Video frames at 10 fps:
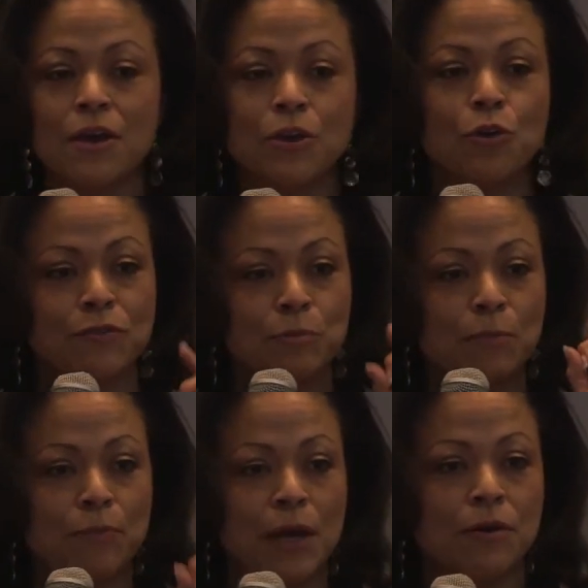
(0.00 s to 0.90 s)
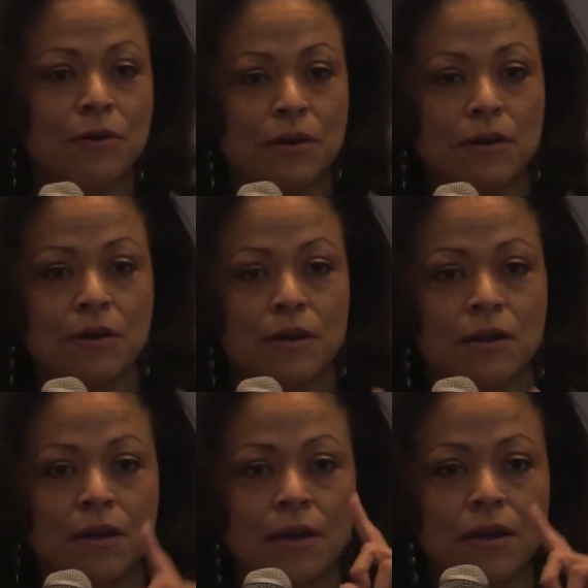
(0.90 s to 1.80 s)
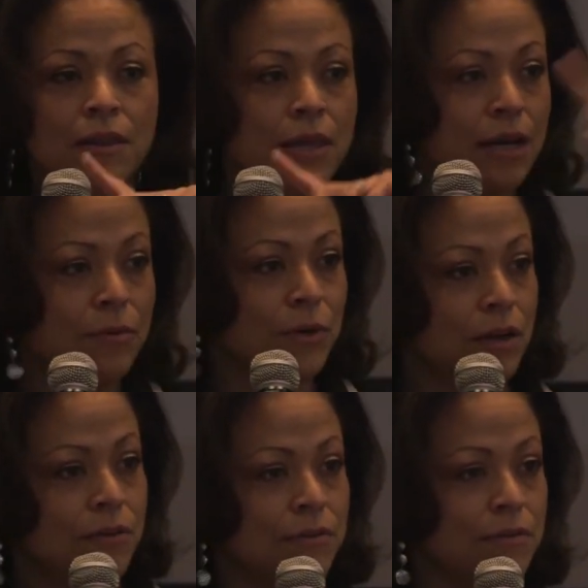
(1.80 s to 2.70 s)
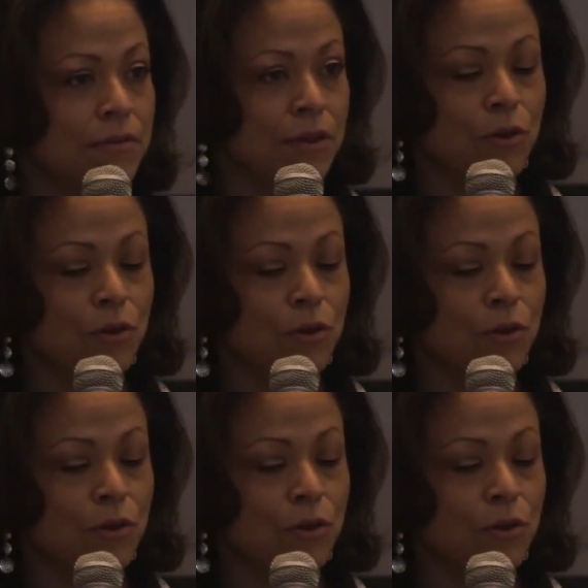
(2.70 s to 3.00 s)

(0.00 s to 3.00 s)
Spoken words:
You have to be better than anyone else